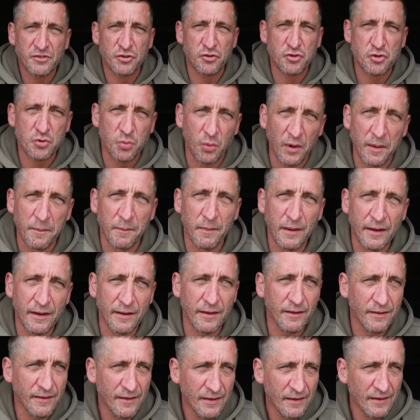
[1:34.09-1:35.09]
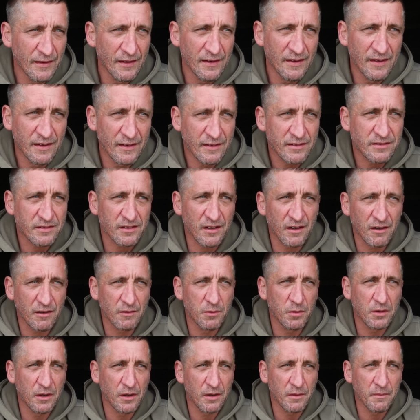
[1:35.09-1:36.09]
to swim here,
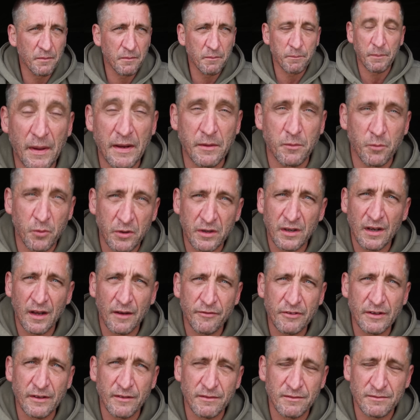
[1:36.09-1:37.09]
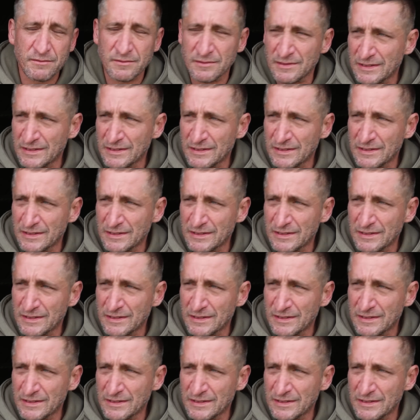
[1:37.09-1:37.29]
so Ben would love it.